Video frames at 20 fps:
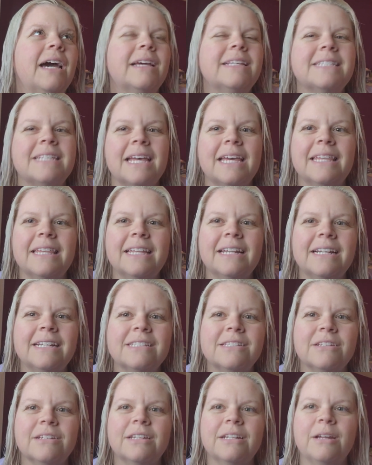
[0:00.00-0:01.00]
I say that
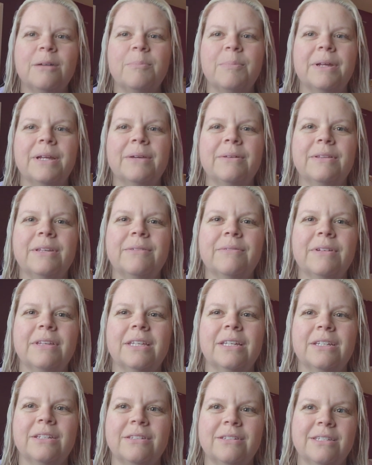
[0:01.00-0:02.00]
I took it up, I only
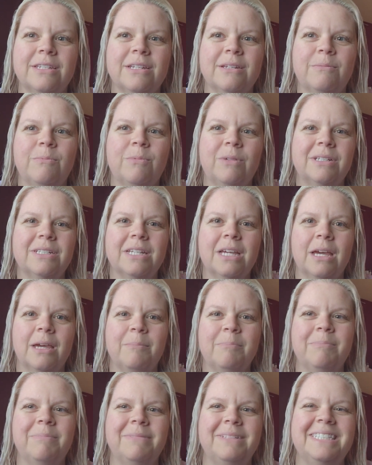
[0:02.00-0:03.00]
really did one
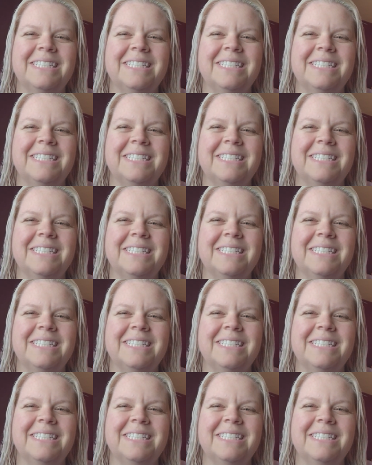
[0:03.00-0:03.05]
time.